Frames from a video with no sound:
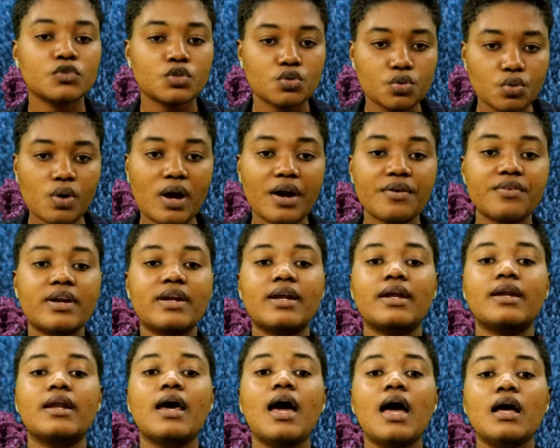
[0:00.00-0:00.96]

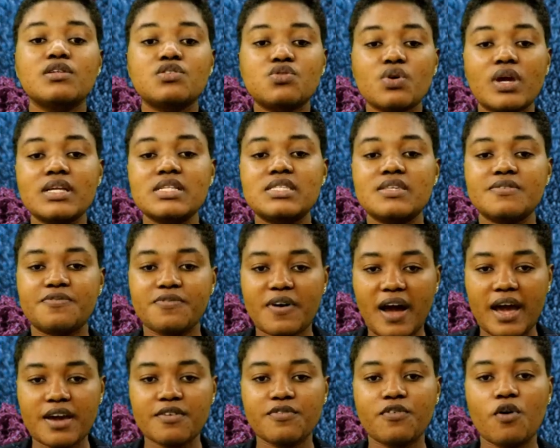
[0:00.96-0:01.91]

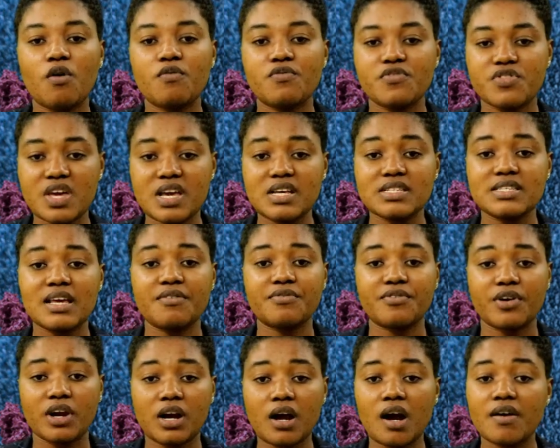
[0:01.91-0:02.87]
225 of these
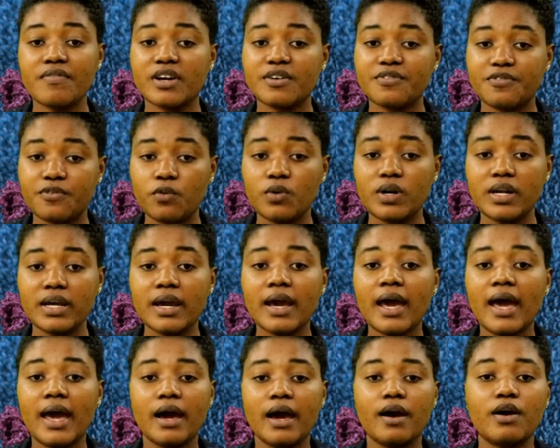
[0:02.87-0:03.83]
have recovered fully
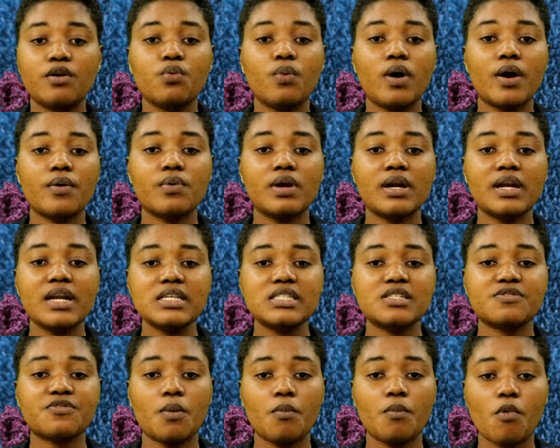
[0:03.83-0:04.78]
and were
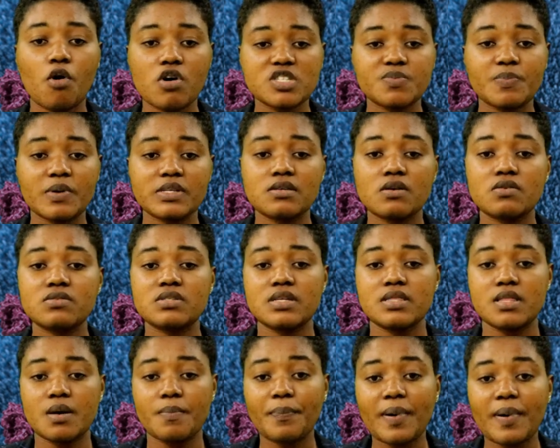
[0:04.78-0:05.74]
released from hospitals
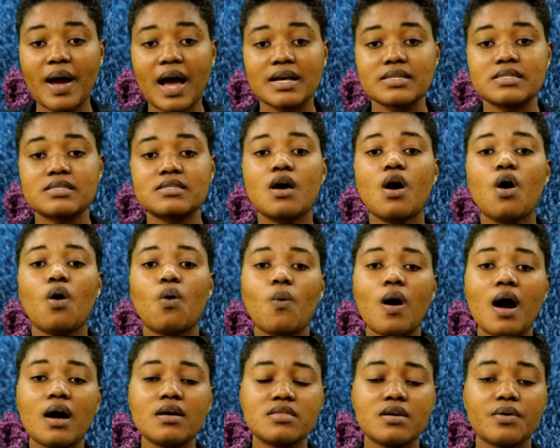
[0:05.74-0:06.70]
in the past,
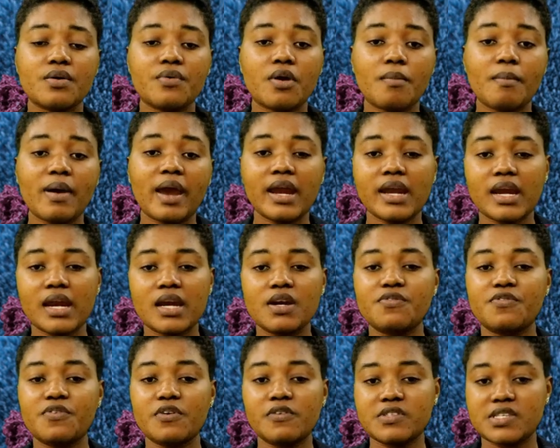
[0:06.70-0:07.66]
while the
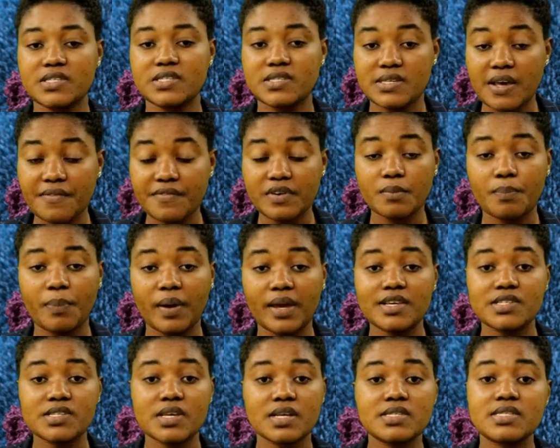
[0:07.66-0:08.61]
remaining 57
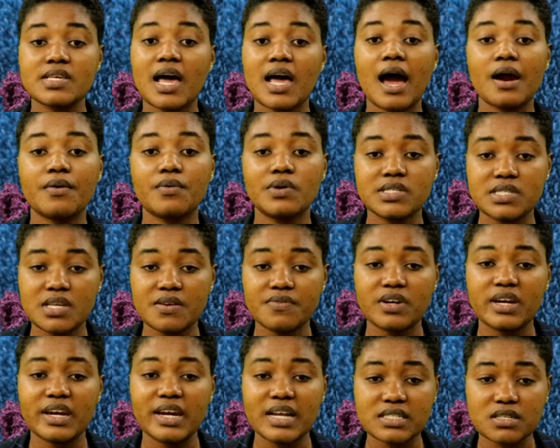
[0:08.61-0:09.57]
patients are
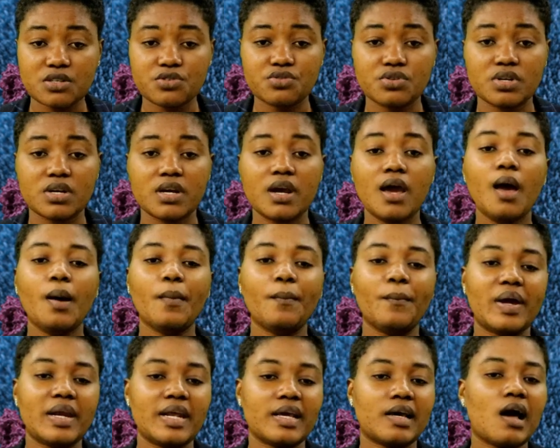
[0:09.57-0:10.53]
receiving necessary
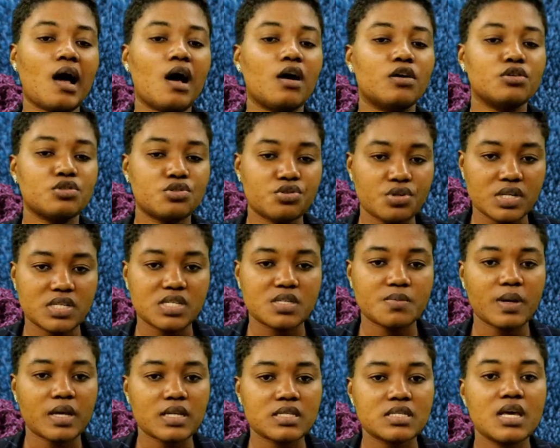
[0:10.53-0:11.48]
medical
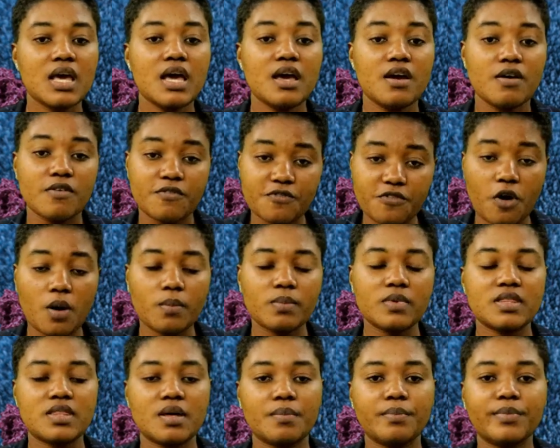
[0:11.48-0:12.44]
treatment
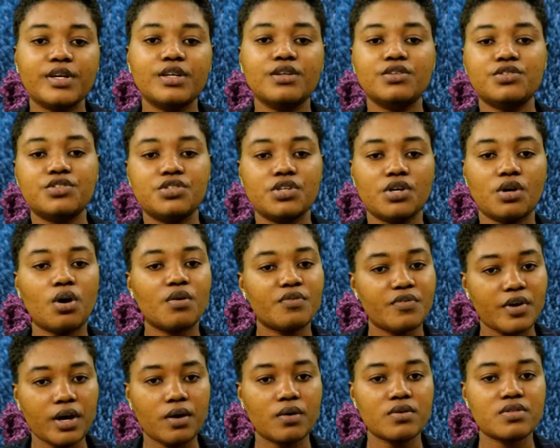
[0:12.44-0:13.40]
from the Ministry
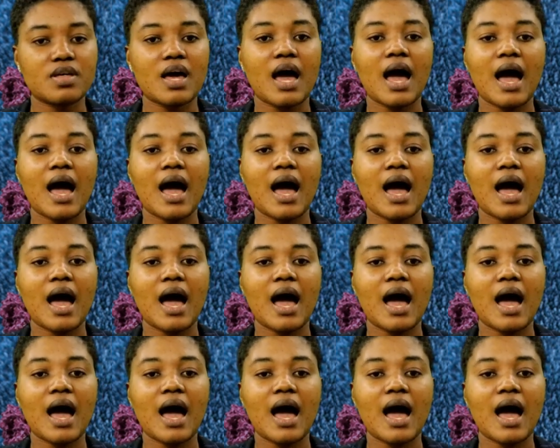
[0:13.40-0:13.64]
of Health,